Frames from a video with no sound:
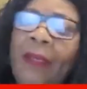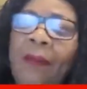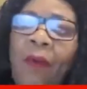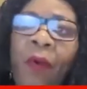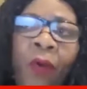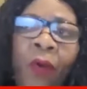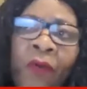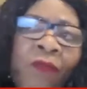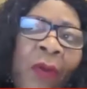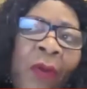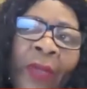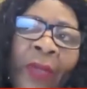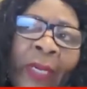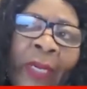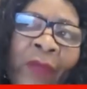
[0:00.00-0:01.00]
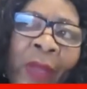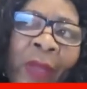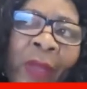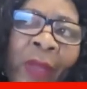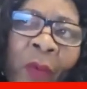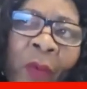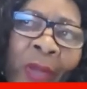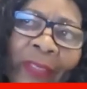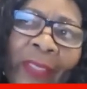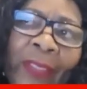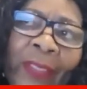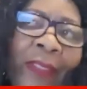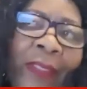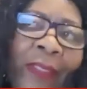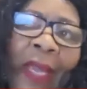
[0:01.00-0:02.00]
all over wherever I was. And
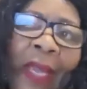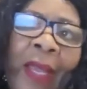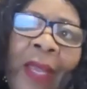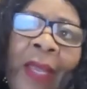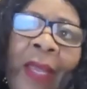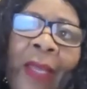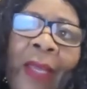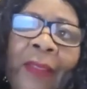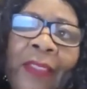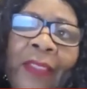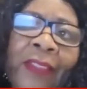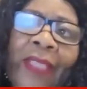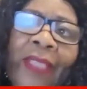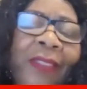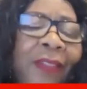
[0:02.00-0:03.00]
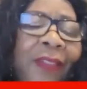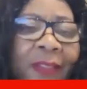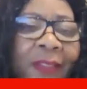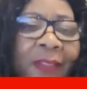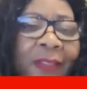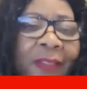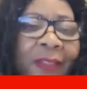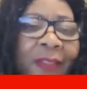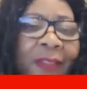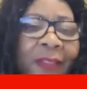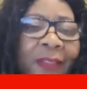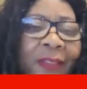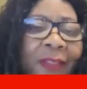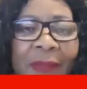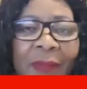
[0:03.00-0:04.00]
with 1976,
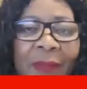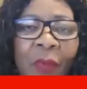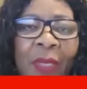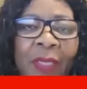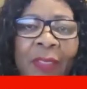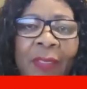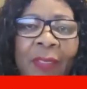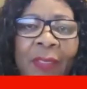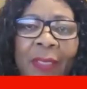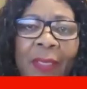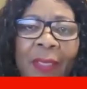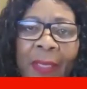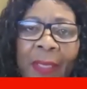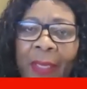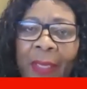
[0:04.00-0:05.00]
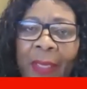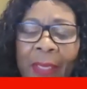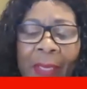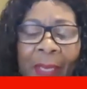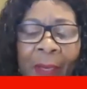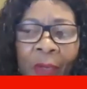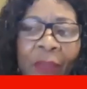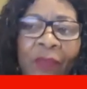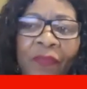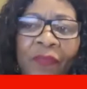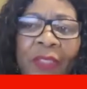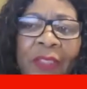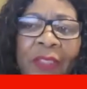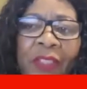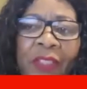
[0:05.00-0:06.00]
when a lot of
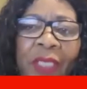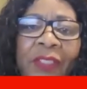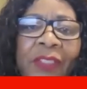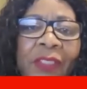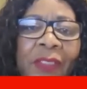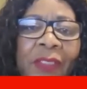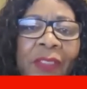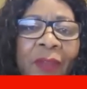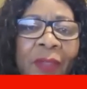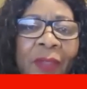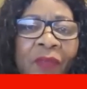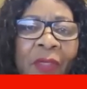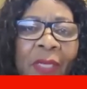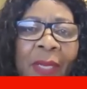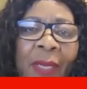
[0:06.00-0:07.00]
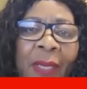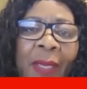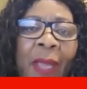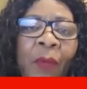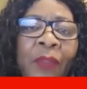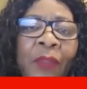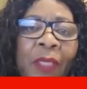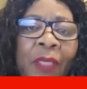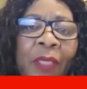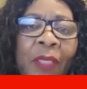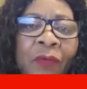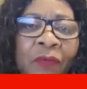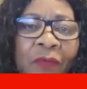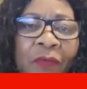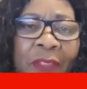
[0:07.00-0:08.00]
things changed in South Africa, I was a
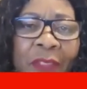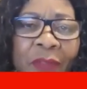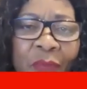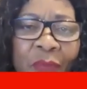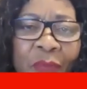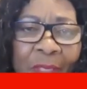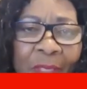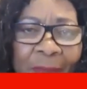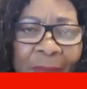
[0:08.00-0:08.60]
university student.